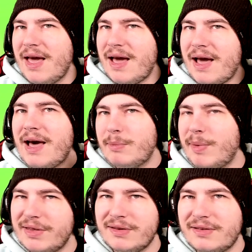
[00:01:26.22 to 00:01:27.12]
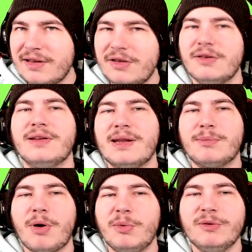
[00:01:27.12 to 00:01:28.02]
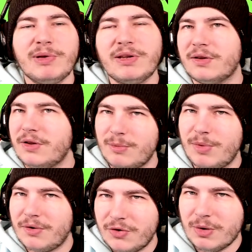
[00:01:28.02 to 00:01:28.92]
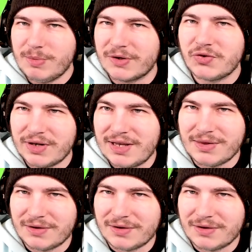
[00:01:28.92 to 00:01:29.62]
I'll be back in a second, and I'm probably going to spend a lot more Robux trying to get this